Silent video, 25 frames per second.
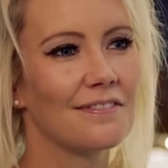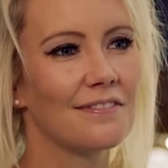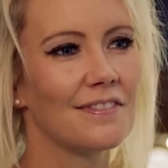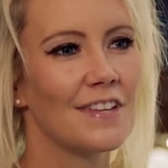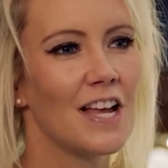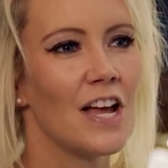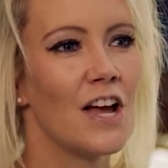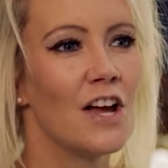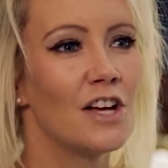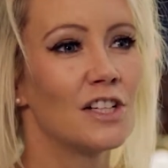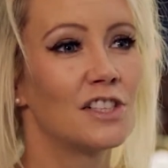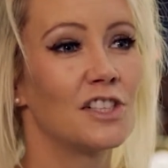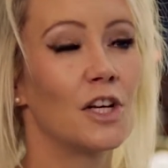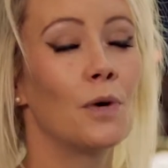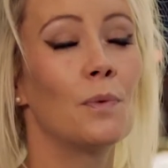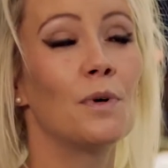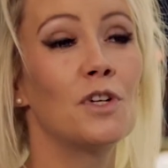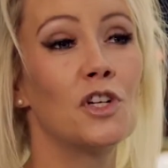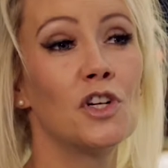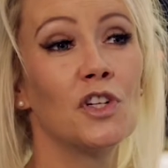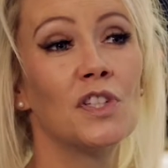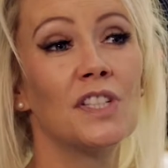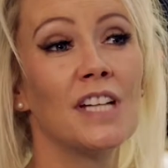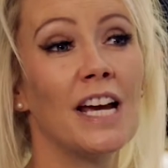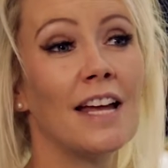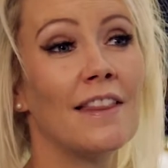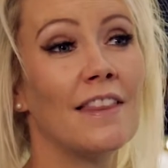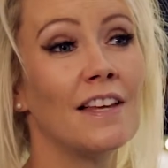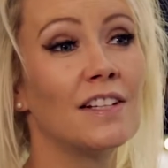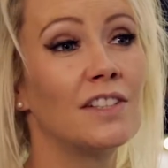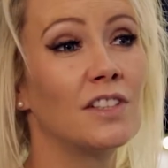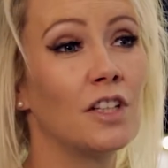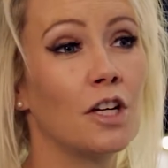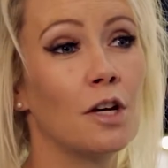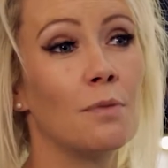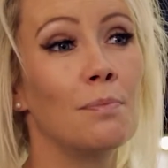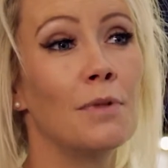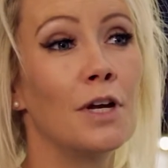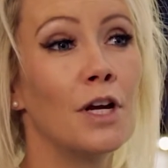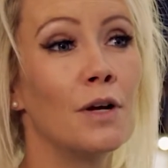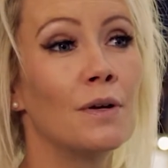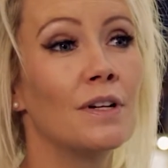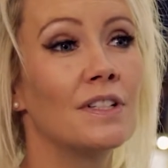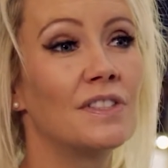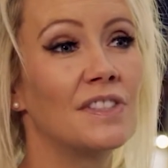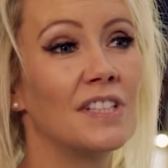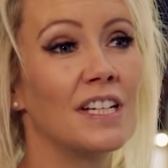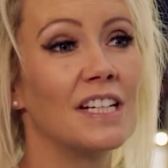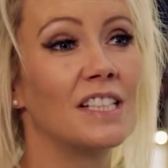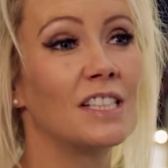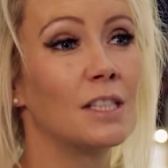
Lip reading: So would you say this community